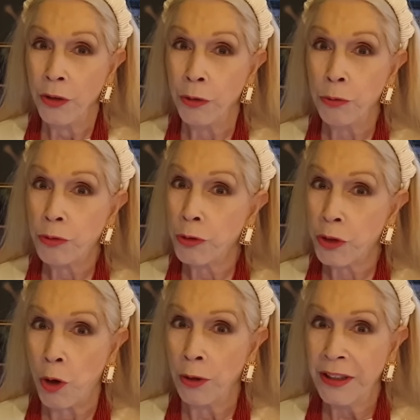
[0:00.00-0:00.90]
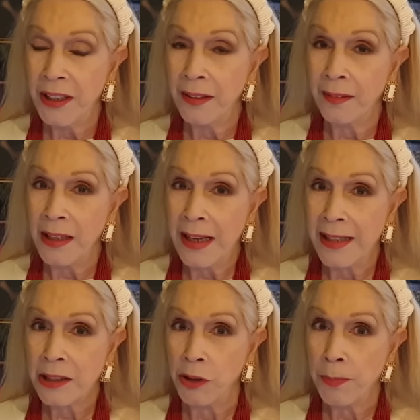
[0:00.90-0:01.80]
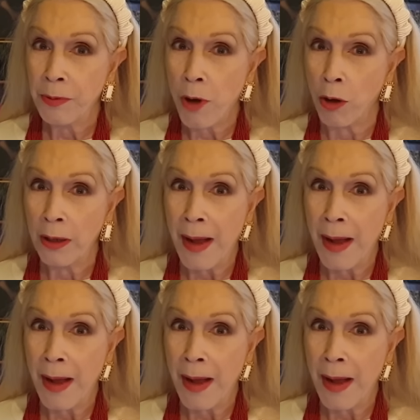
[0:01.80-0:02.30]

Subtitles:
You surely didn't think I was going to be wrong